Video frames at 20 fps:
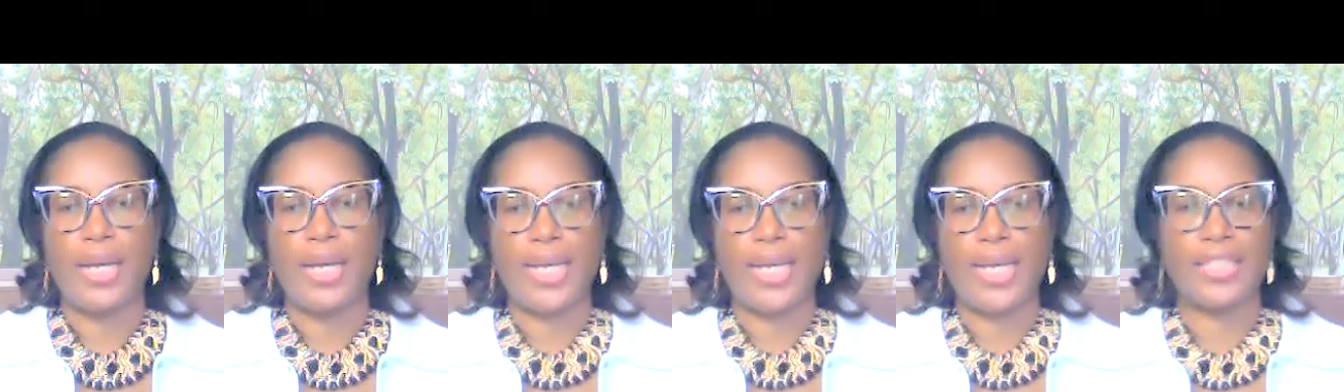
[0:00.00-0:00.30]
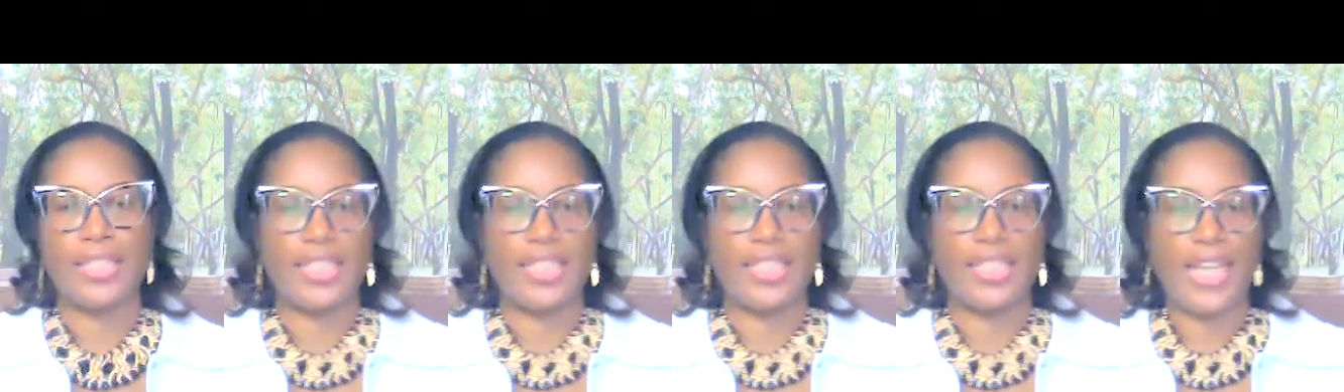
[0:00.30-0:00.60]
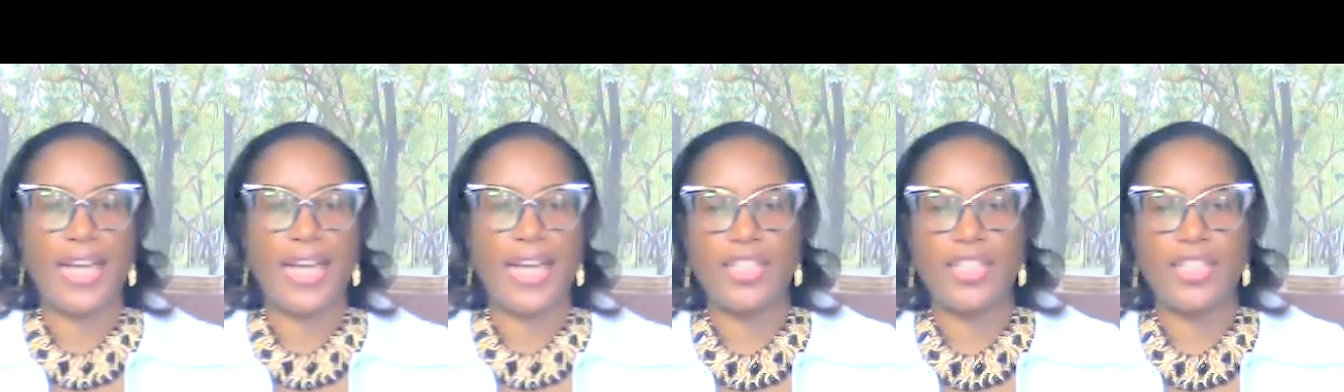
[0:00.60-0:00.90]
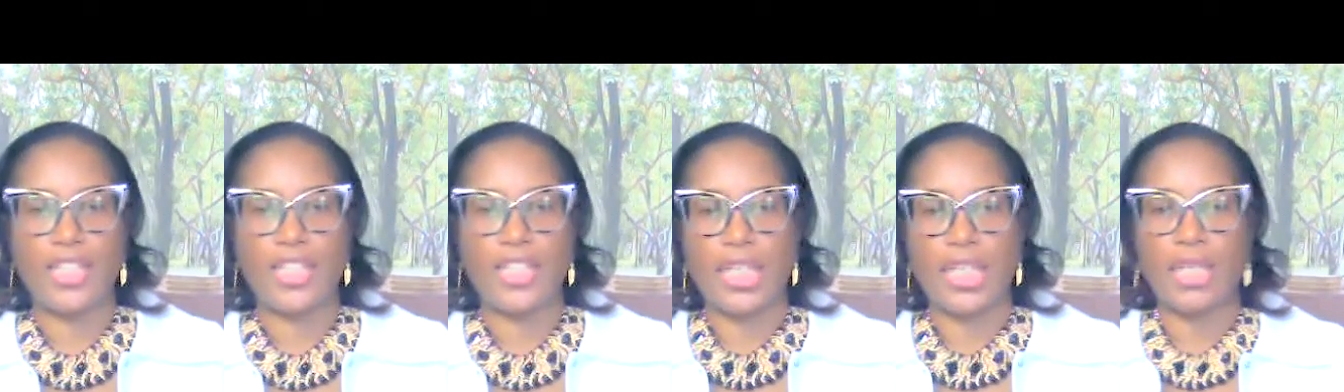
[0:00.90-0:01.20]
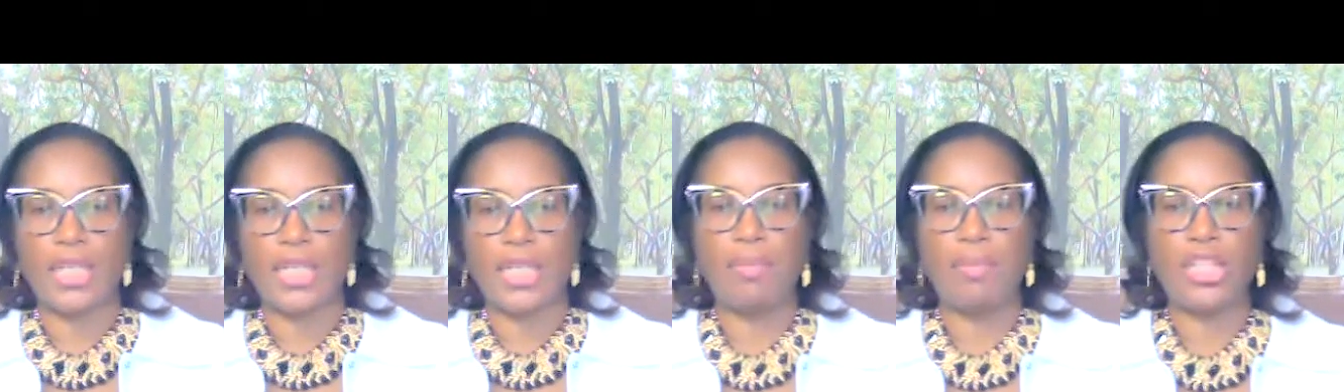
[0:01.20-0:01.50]

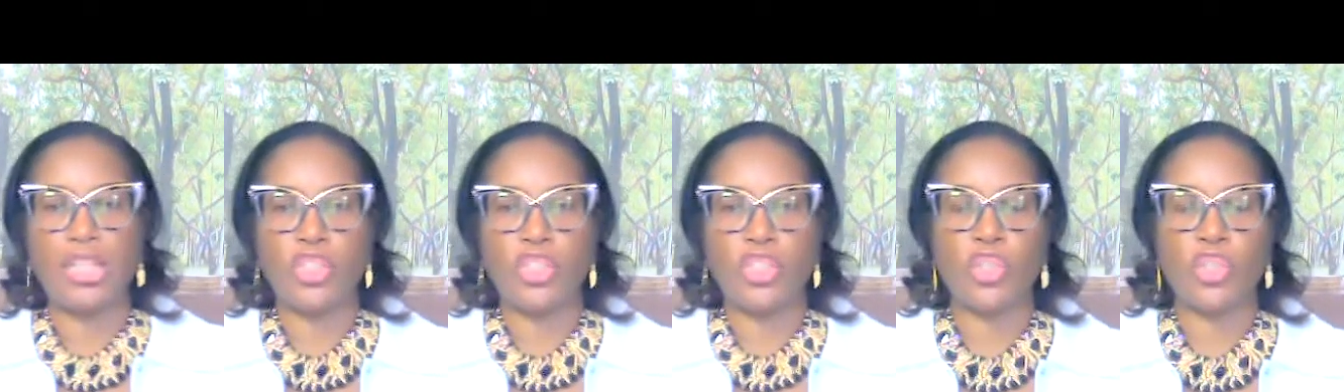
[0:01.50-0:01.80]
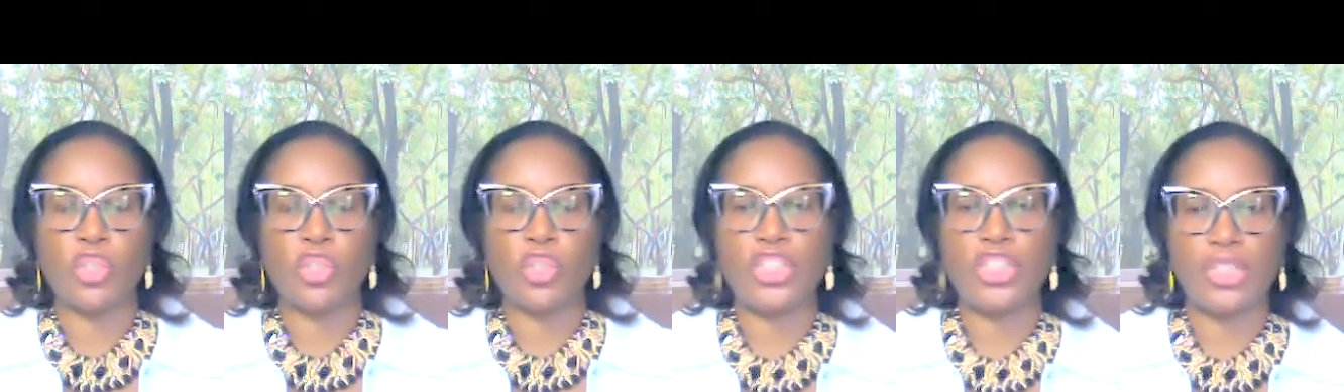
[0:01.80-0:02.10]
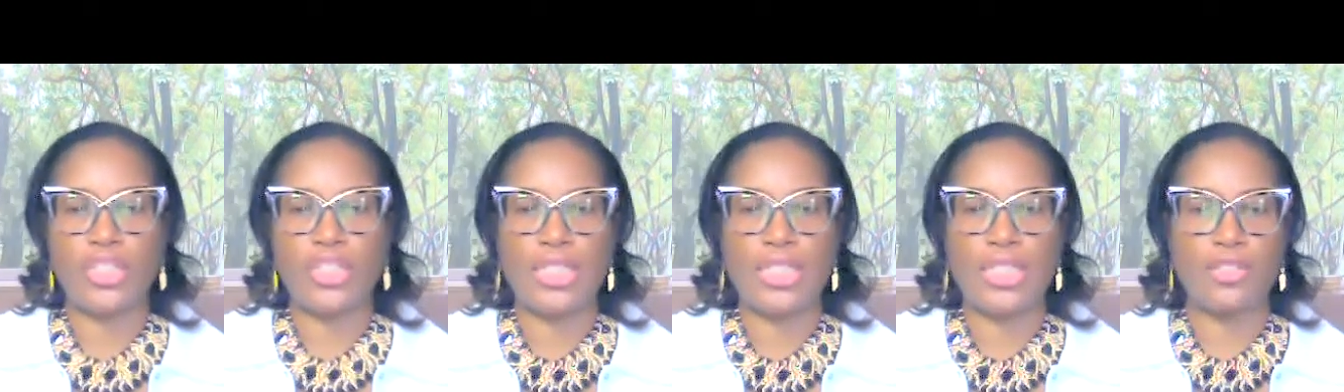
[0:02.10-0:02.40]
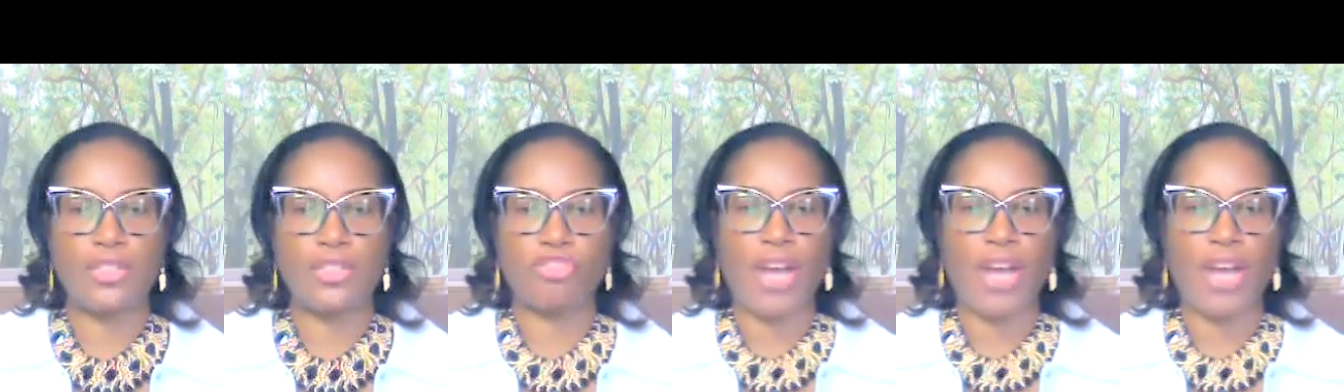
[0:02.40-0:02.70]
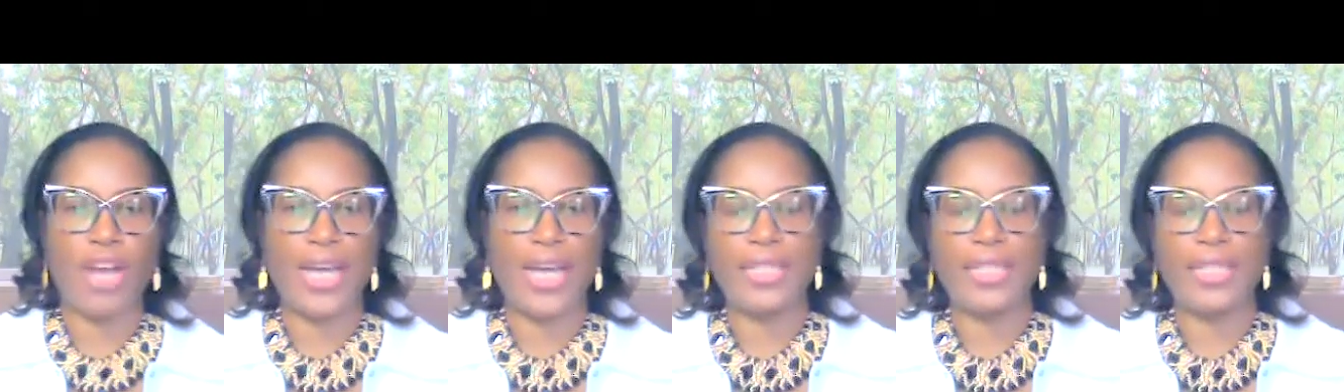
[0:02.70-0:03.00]
exercising and making sure that you're eating
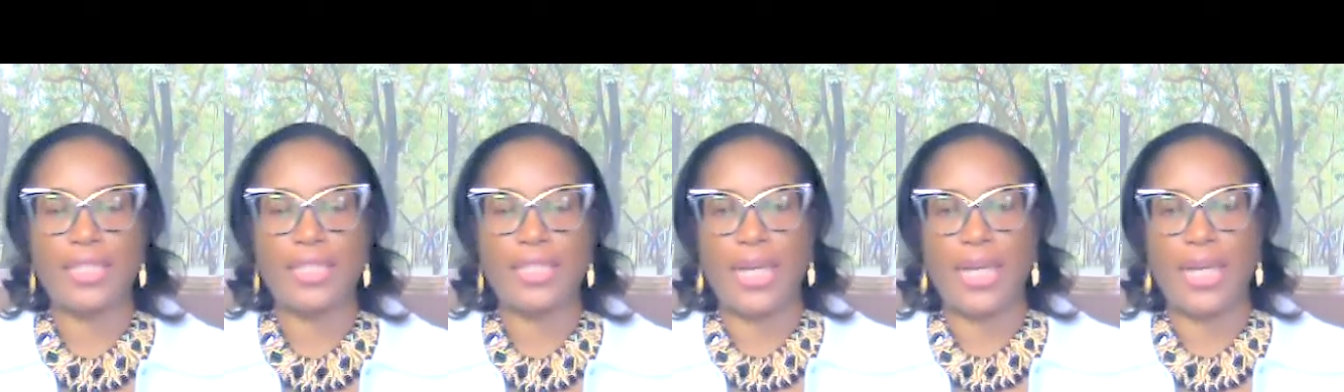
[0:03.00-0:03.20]
right.